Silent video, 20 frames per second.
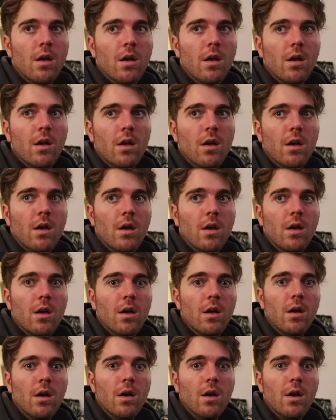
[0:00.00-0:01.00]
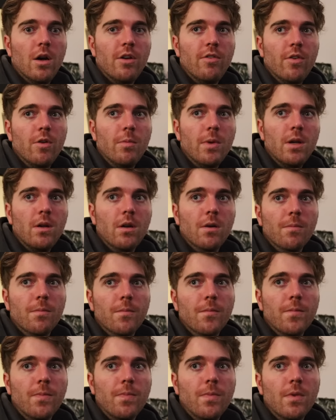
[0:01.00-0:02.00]
Wait, what? You heard me
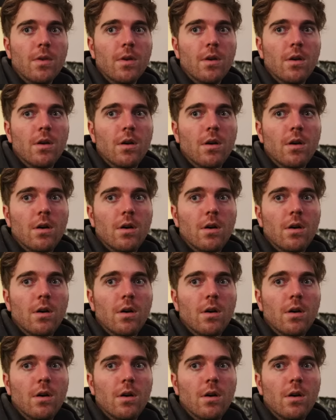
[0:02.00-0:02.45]
say that's my mom.